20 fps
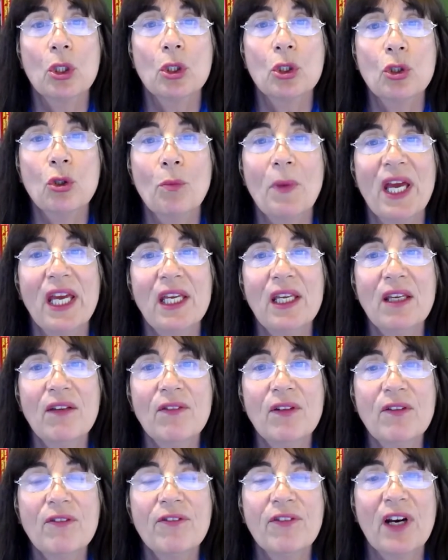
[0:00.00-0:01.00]
You may
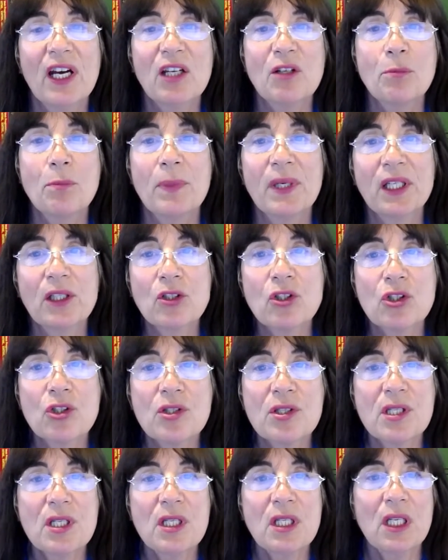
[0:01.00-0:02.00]
even find
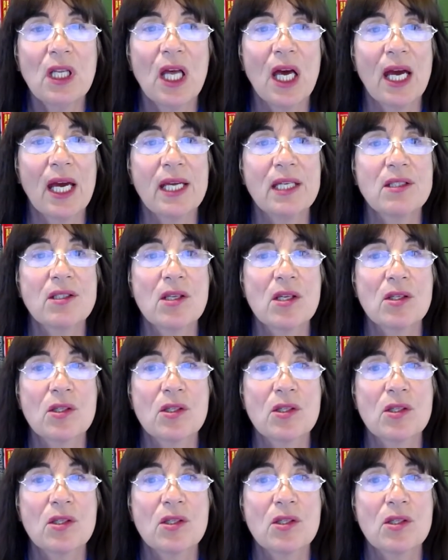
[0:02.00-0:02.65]
pictures and lies